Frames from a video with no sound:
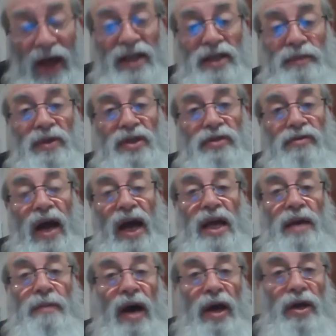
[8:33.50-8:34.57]
es
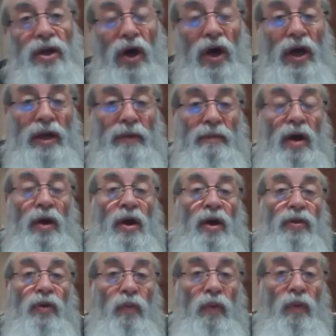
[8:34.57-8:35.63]
Mitzrayim hayoim,
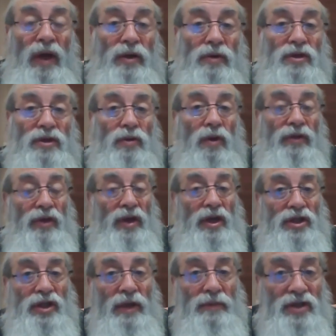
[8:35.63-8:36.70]
the way you saw the
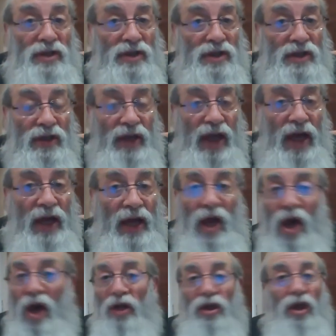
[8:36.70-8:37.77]
Egyptians
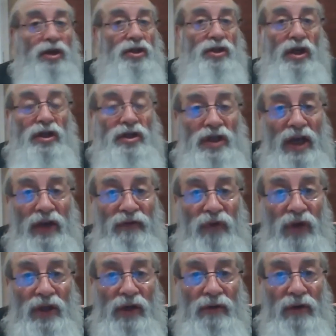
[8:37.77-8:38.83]
today, lo
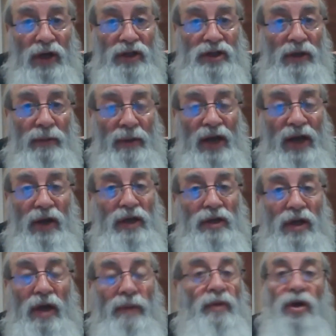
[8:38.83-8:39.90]
seisifon l'roisam ad
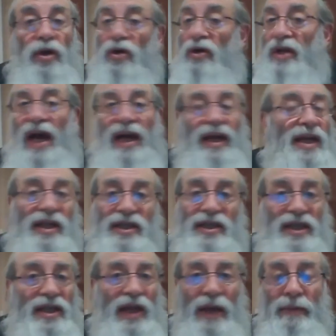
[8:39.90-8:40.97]
olam. You're not going to
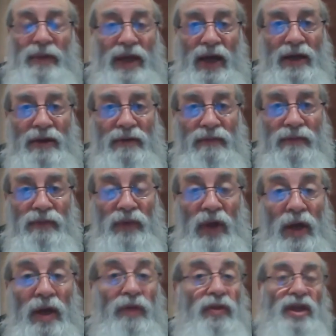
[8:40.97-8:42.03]
see them again.
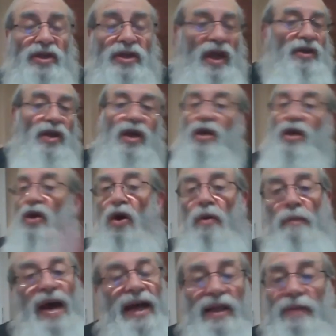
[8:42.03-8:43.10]
This idea you're
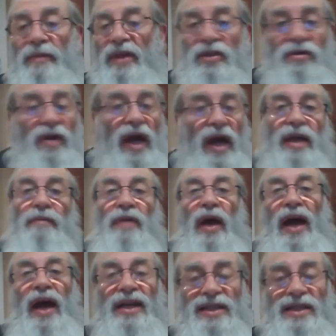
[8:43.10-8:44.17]
going back to Mitzrayim
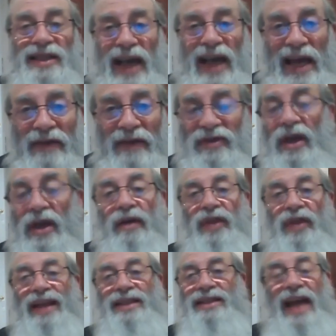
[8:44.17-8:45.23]
as slaves,
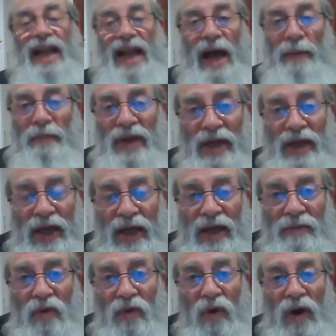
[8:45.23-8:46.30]
that's not happening
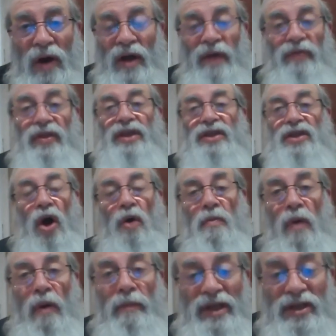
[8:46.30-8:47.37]
anymore. There's no
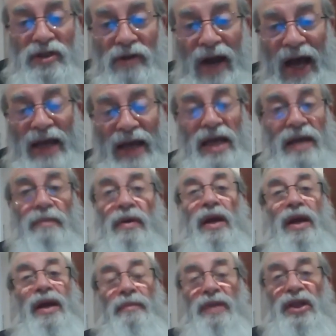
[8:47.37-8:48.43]
more Mitzrayim.
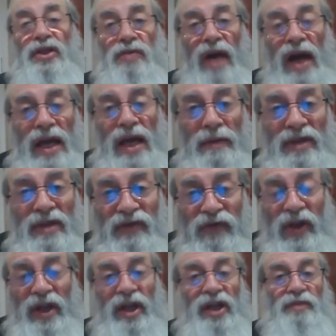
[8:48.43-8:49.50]
Mitzrayim is
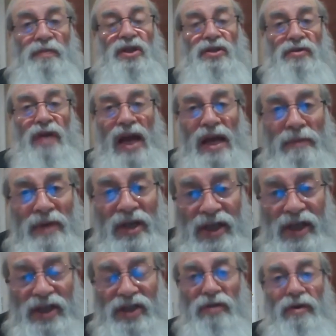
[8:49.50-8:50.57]
finished. Mitzrayim is
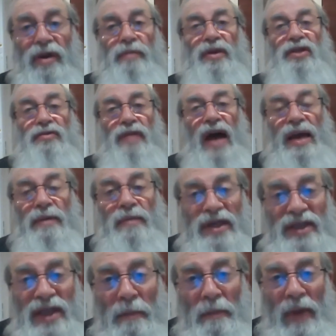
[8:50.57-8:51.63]
history. Mitzrayim
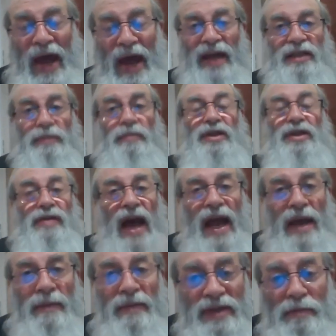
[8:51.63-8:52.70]
is the past.
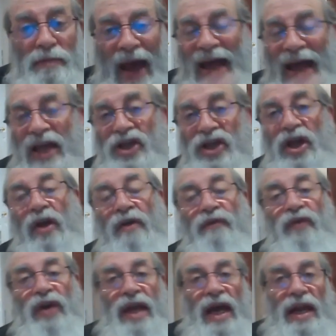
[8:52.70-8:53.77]
Mitzrayim is baggage.
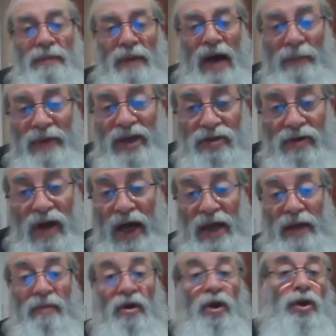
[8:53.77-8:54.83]
Forget about
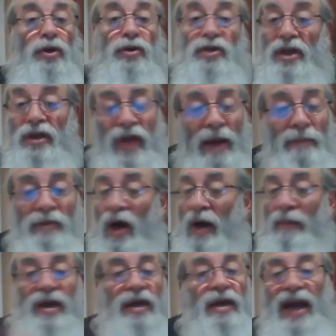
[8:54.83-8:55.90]
Mitzrayim. You see them
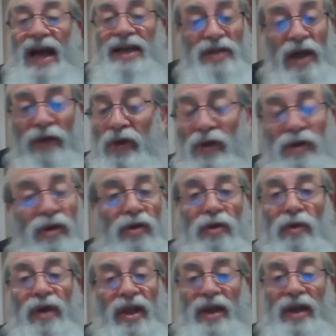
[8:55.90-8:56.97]
coming, has nothing to
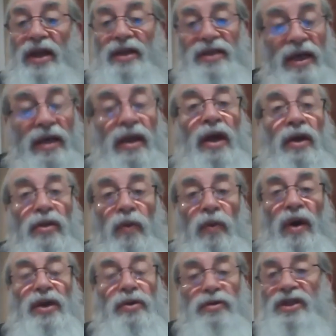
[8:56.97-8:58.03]
do with anything. The
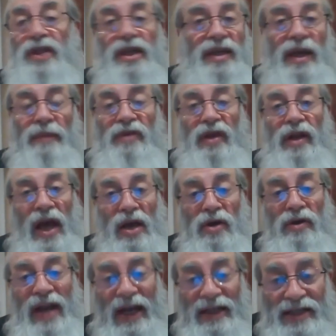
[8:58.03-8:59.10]
way you see them today,
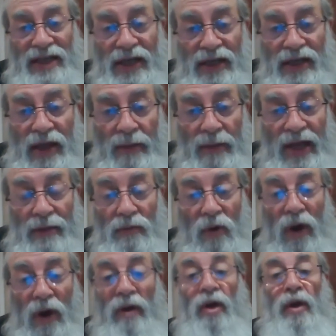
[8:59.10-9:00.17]
you're not seeing them
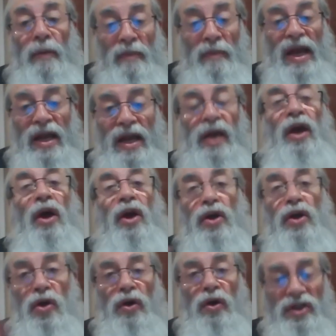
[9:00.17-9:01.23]
anymore. Meaning
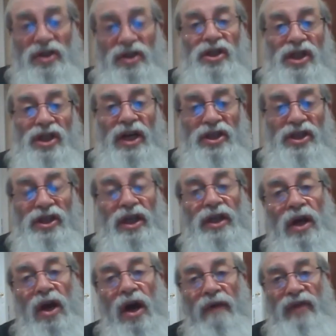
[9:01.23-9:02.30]
your
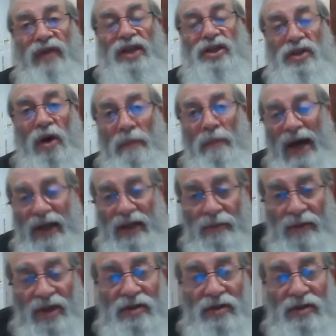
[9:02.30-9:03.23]
suggestion of let's go back to